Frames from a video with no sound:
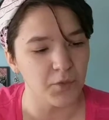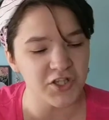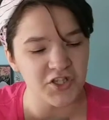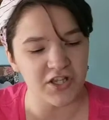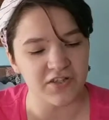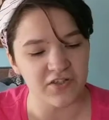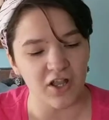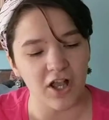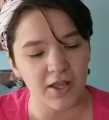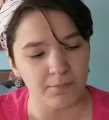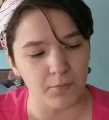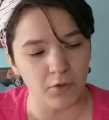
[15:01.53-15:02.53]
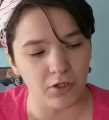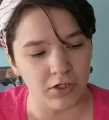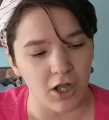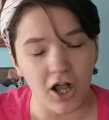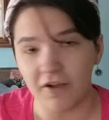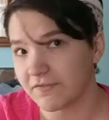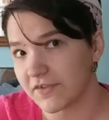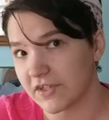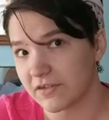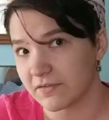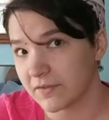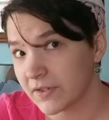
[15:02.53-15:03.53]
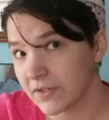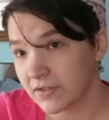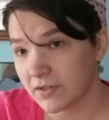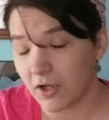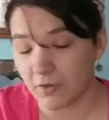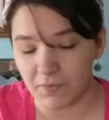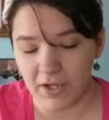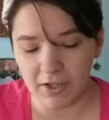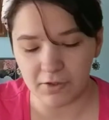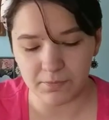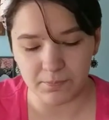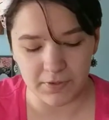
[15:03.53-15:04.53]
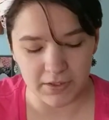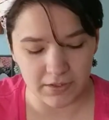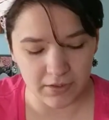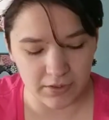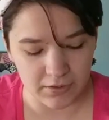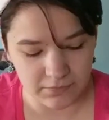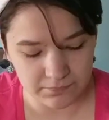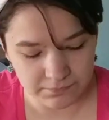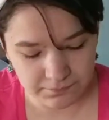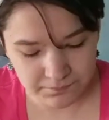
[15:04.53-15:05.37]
wish I saw it more often around, but, uh,